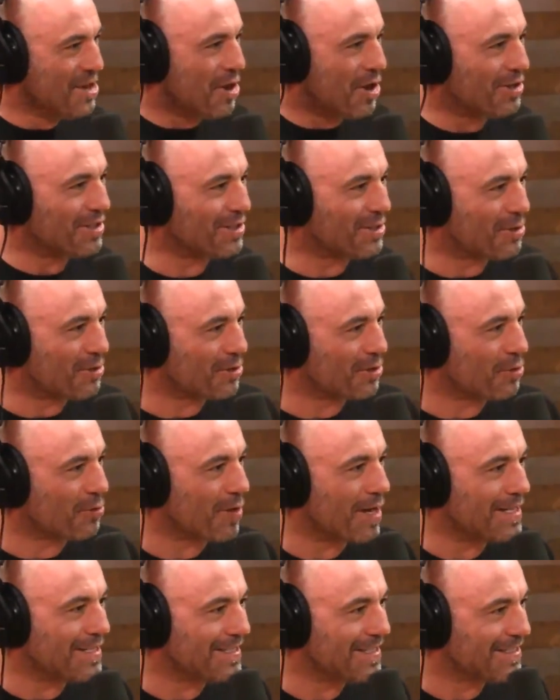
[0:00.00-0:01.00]
all the
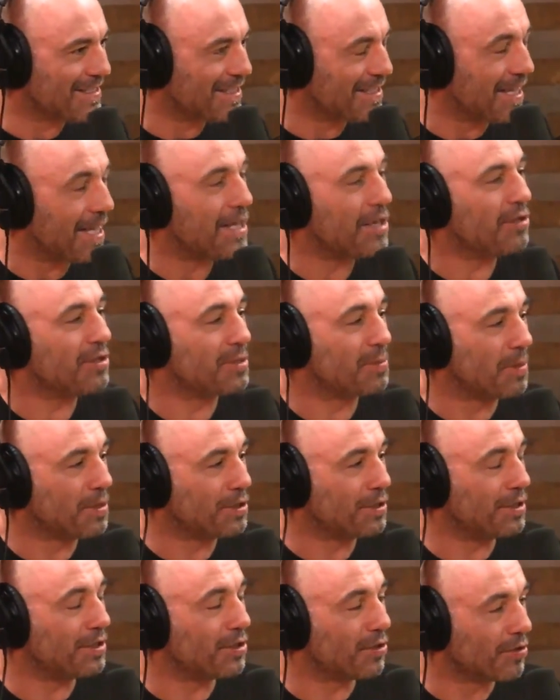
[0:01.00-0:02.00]
craziness that Dana,
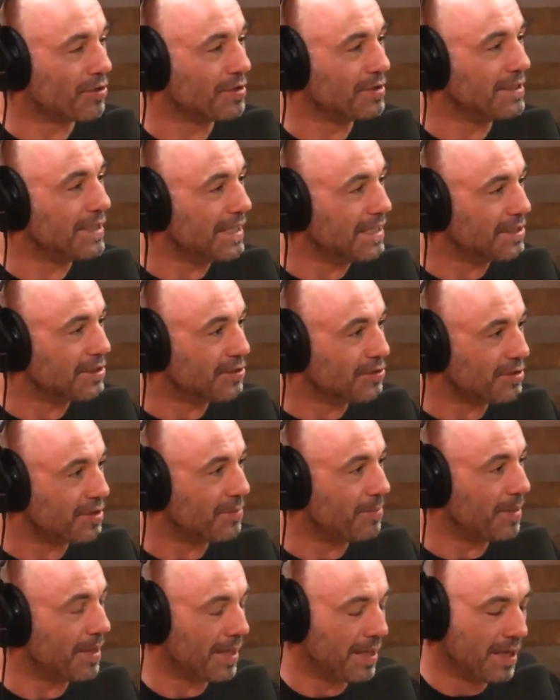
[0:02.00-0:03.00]
especially in the early days, used
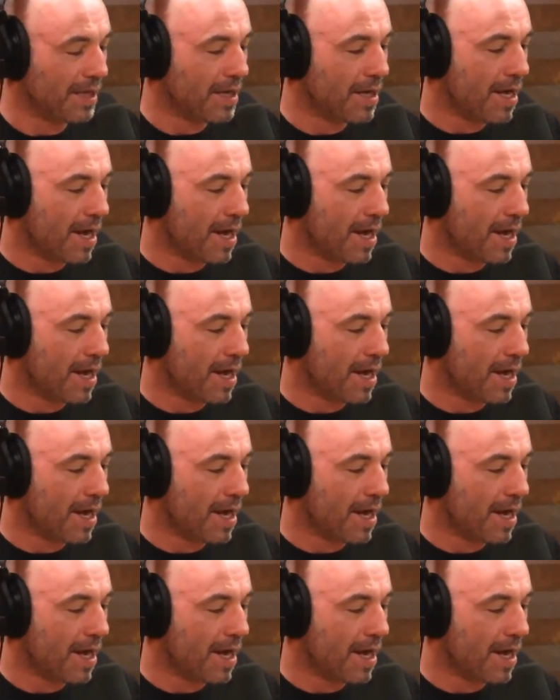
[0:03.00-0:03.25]
to be.